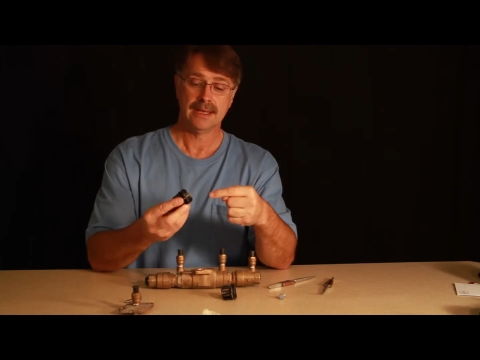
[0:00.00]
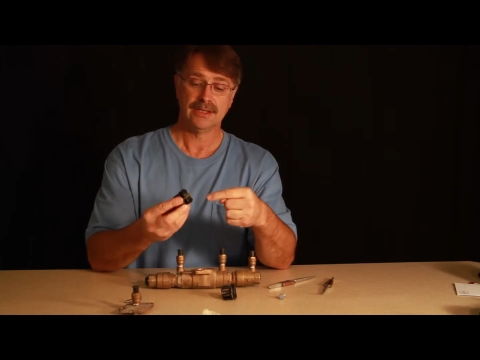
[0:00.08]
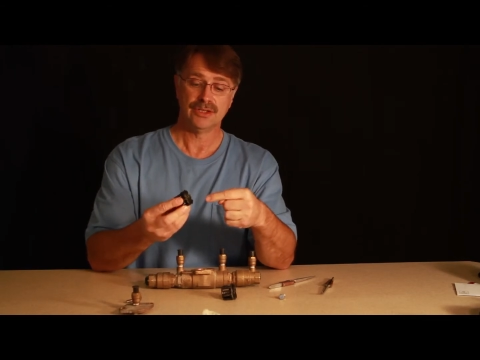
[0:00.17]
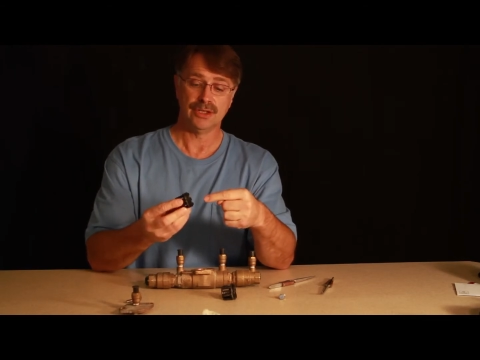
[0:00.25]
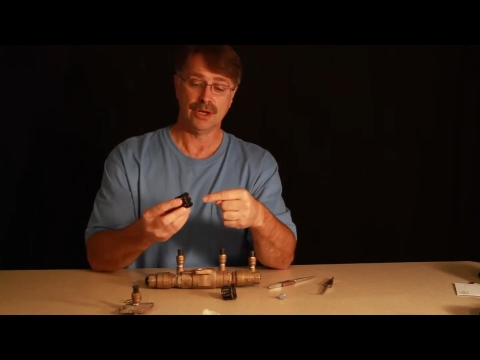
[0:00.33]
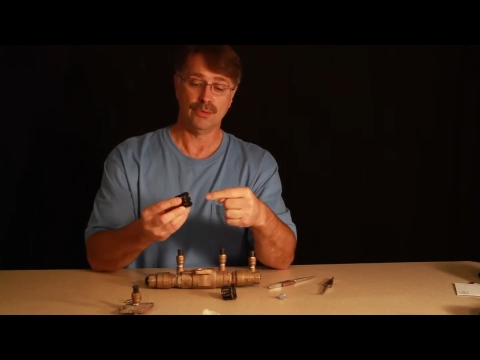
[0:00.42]

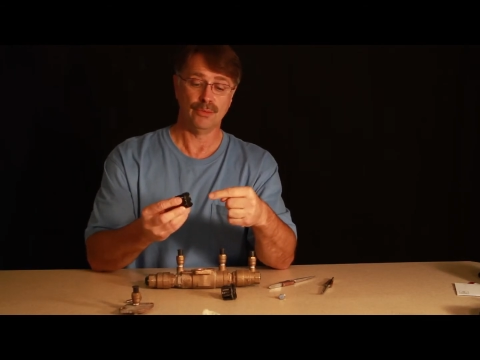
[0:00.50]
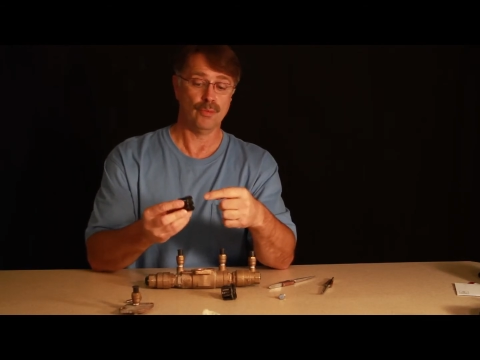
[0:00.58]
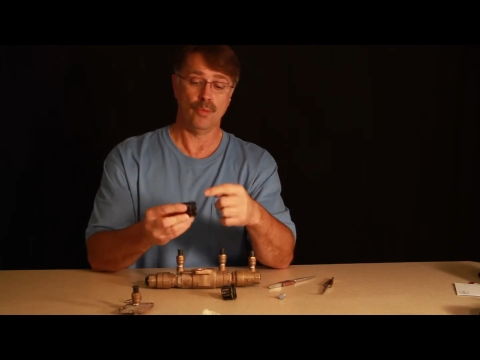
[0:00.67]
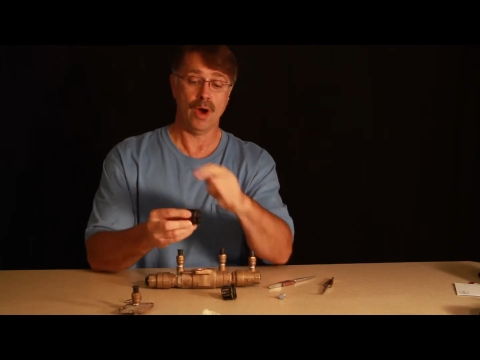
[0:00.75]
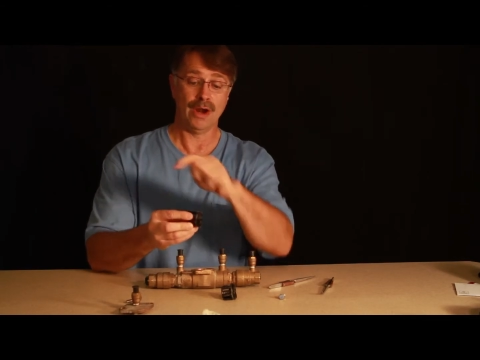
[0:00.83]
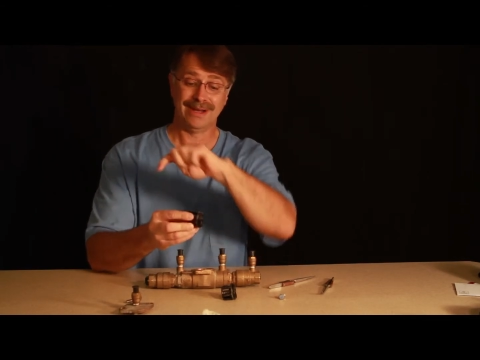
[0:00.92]
So
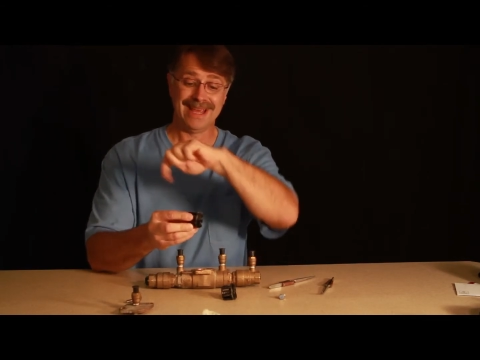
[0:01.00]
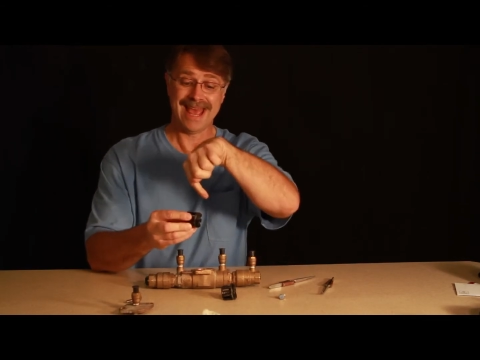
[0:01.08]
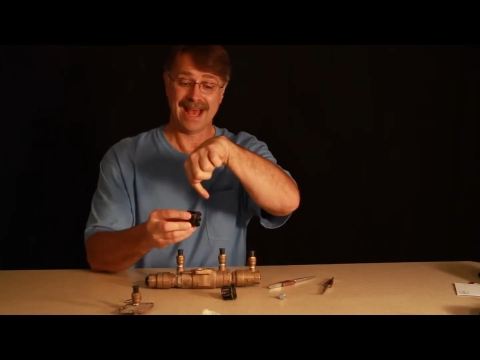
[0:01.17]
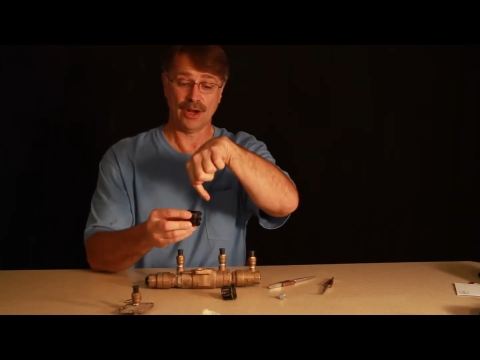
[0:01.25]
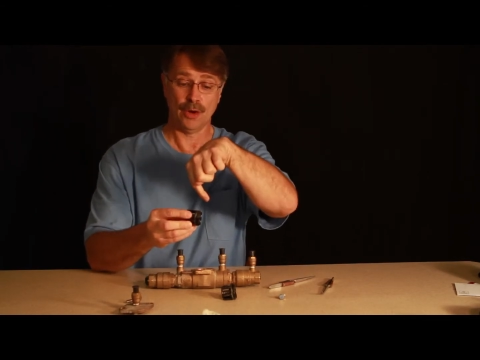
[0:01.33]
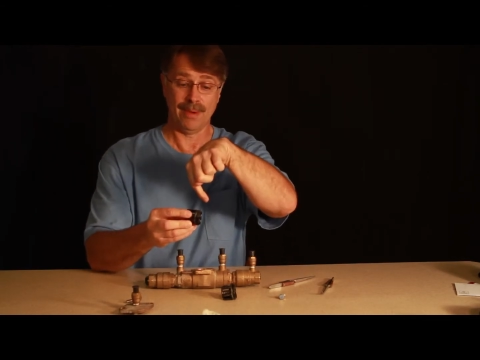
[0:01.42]
water
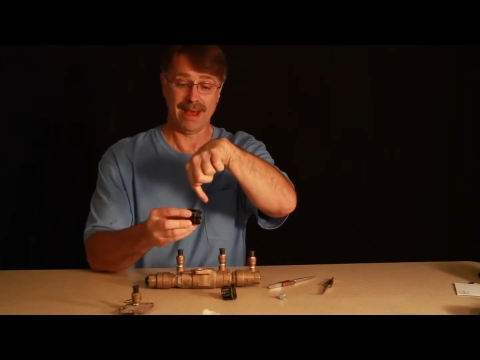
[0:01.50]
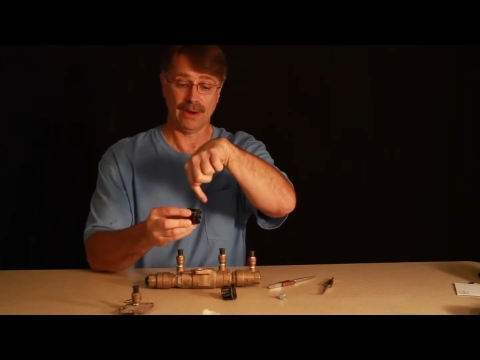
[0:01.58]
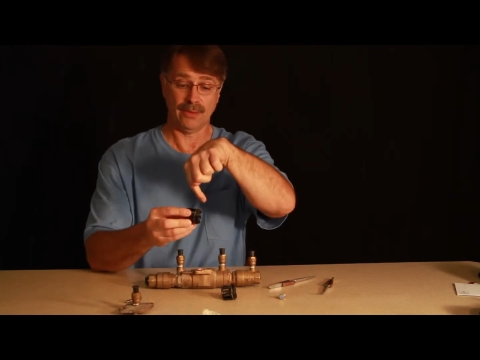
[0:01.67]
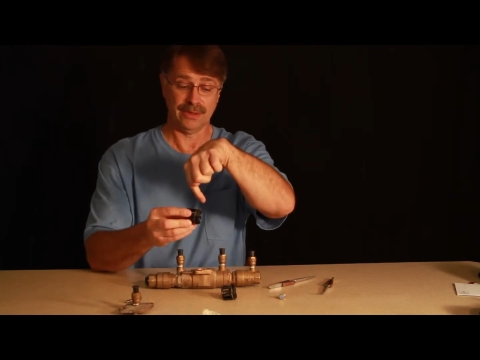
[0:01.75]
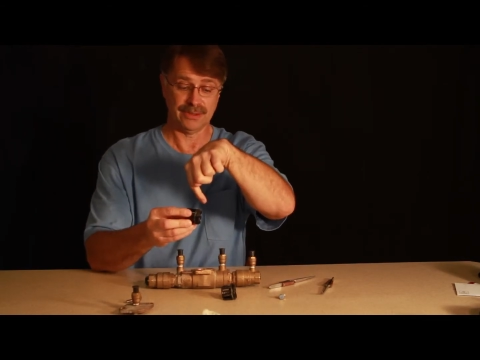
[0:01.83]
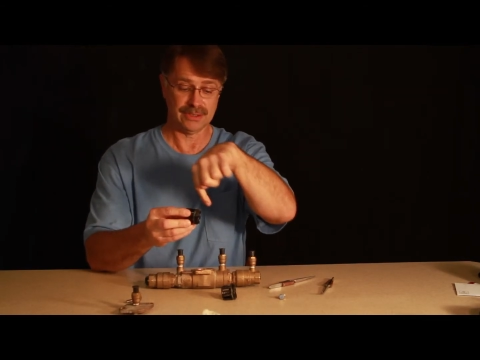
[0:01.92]
can't go
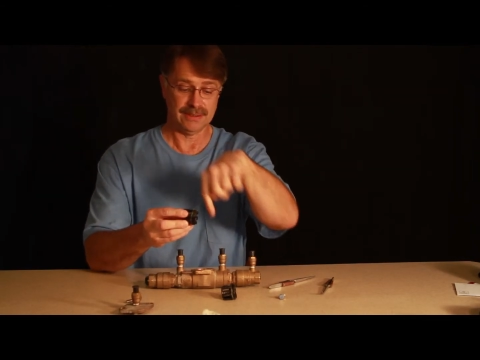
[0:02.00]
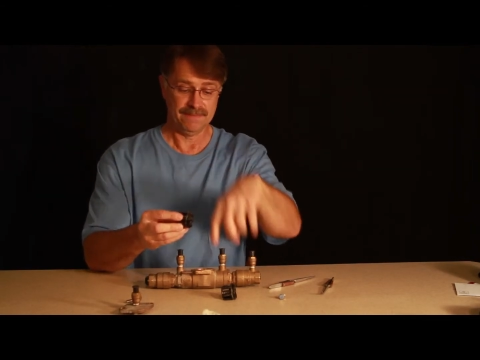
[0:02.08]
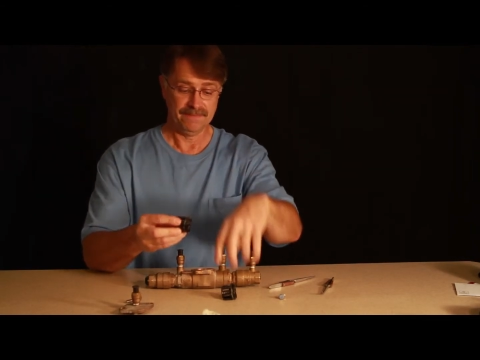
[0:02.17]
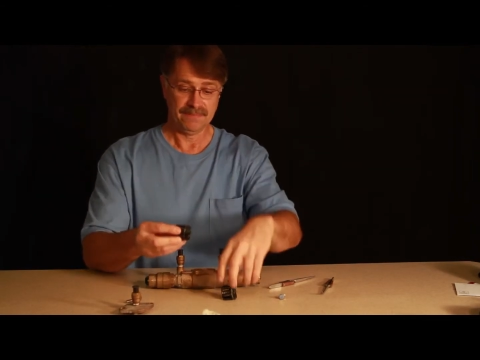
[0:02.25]
backwards.